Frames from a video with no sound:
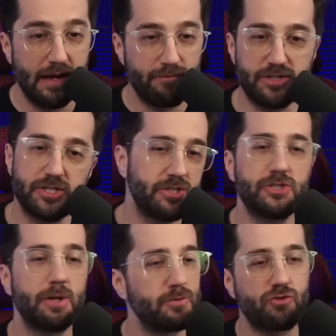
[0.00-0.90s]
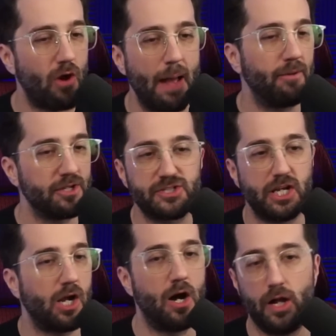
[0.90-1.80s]
This isn't some
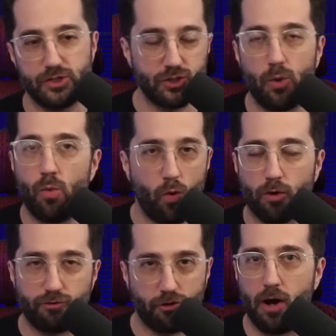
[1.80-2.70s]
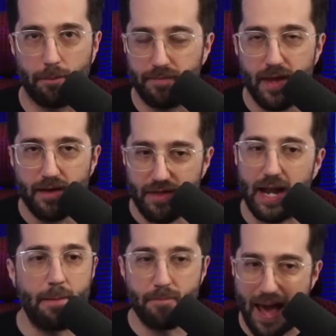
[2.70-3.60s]
tribalistic console war drum
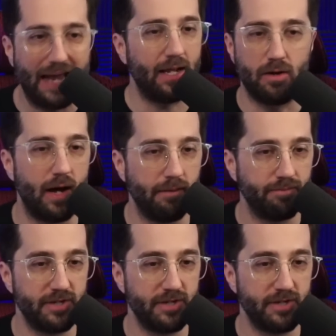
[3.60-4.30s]
that I'm banging on.